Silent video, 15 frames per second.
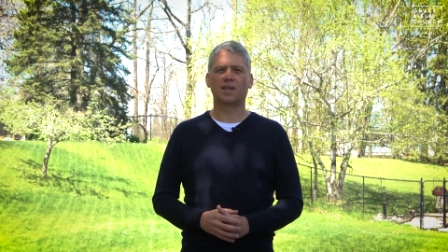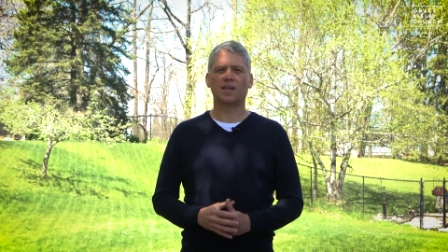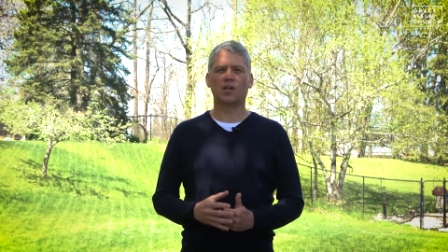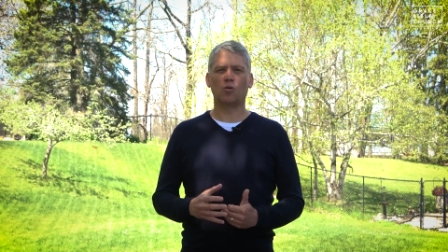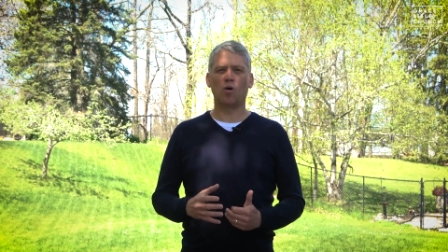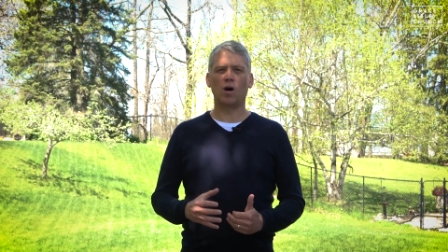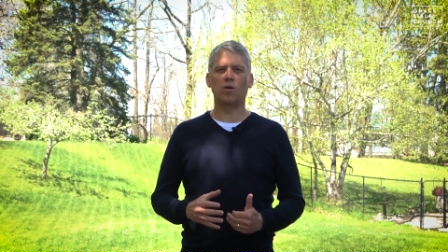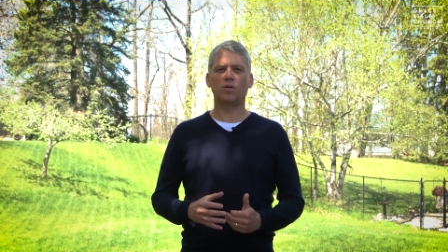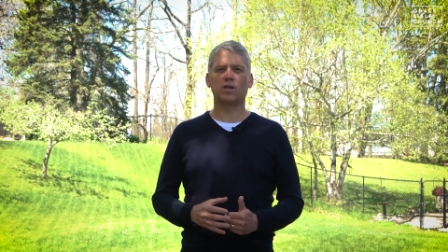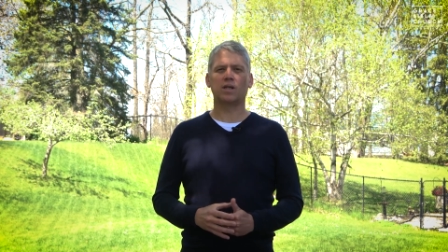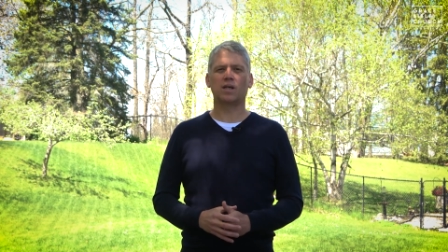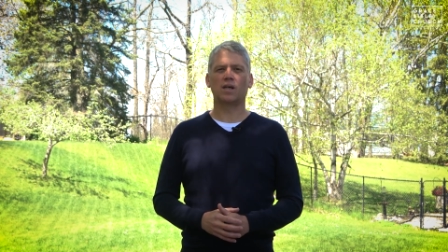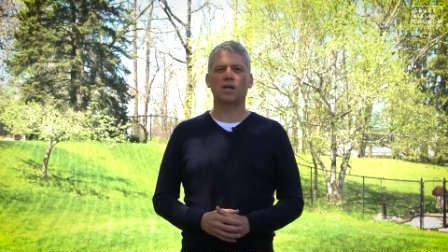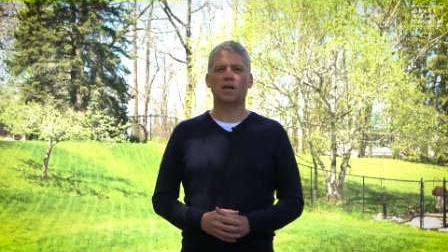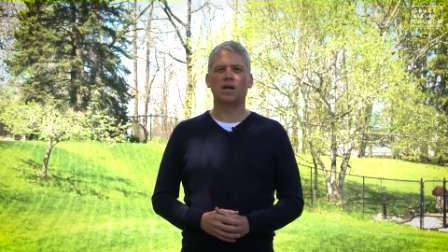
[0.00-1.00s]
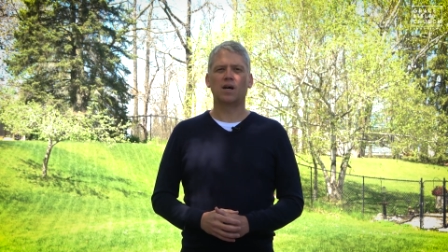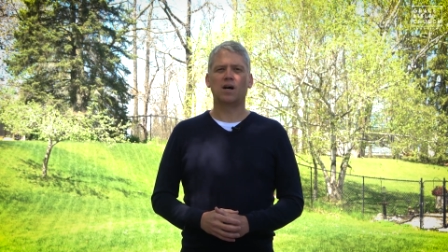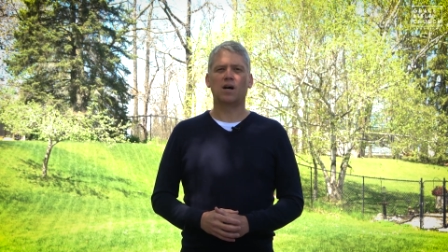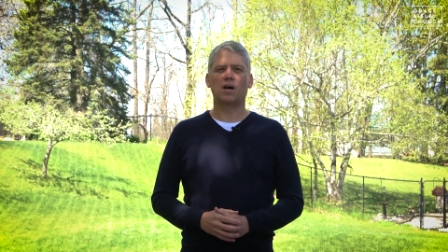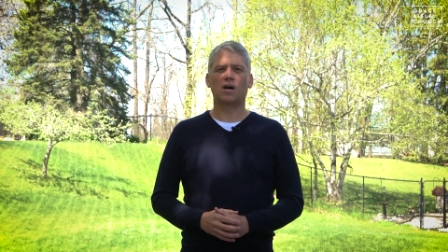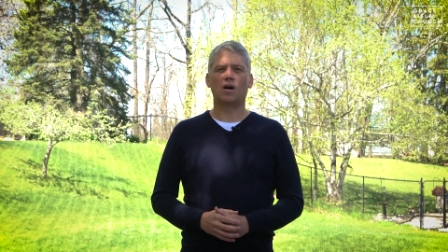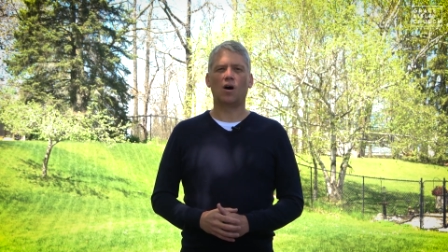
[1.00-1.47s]
Quote,
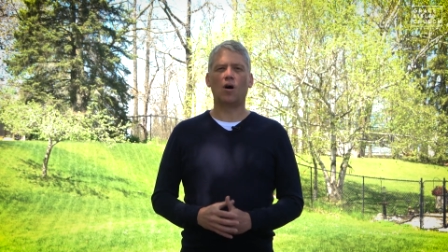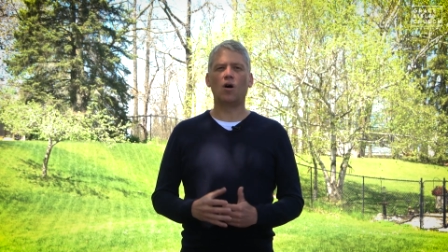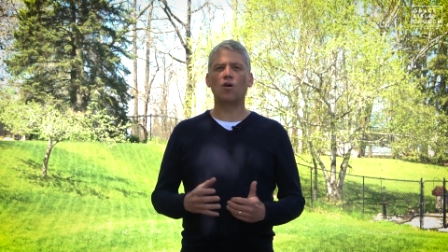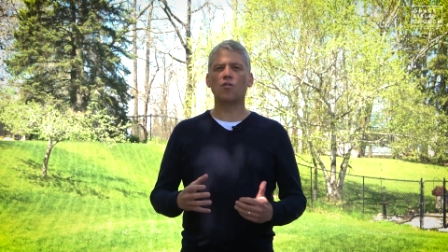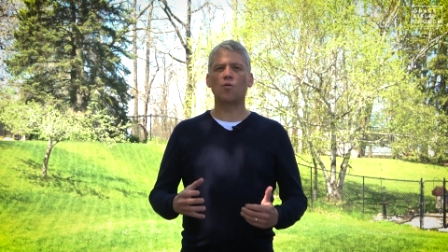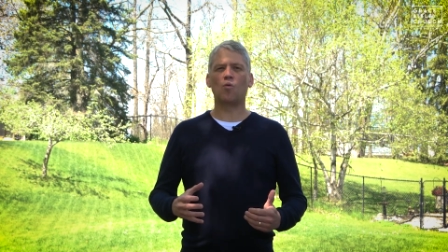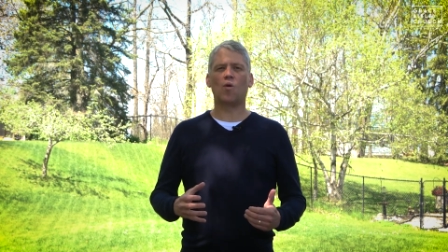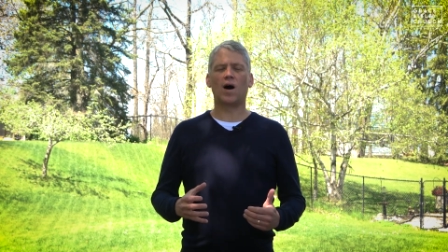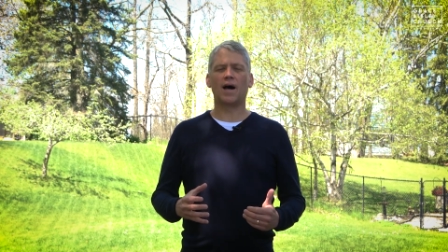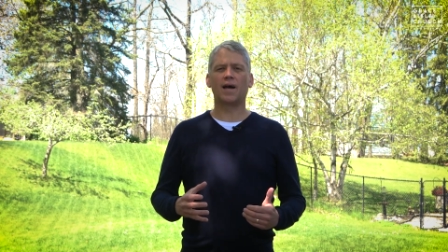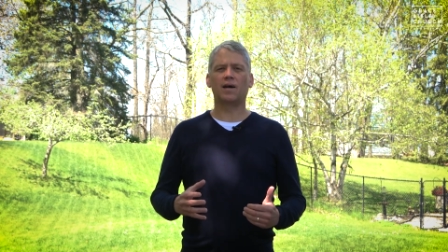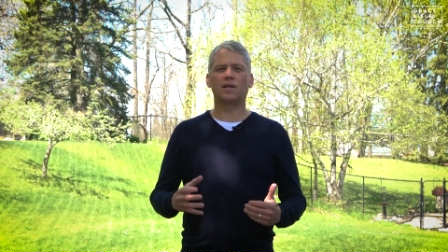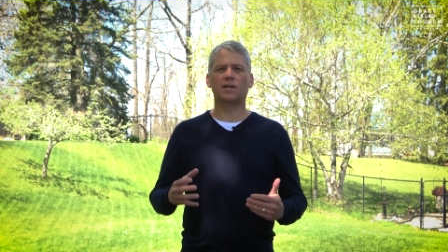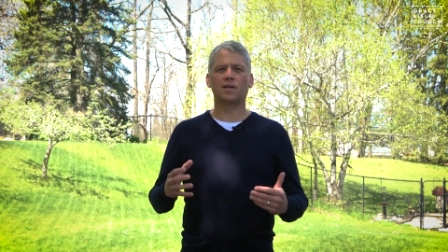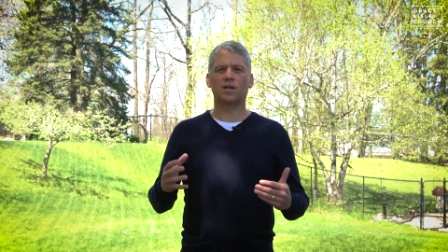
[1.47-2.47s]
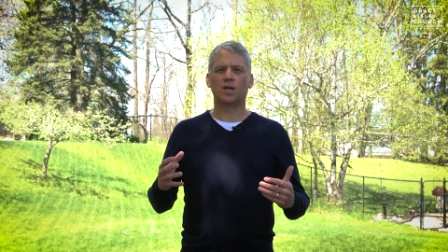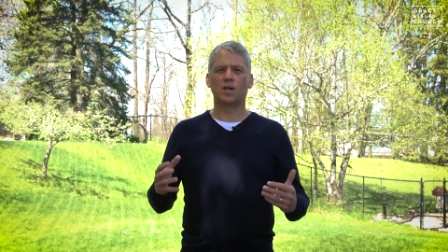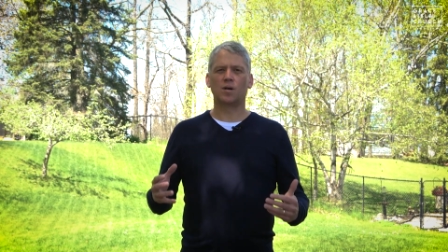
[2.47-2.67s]
all the while,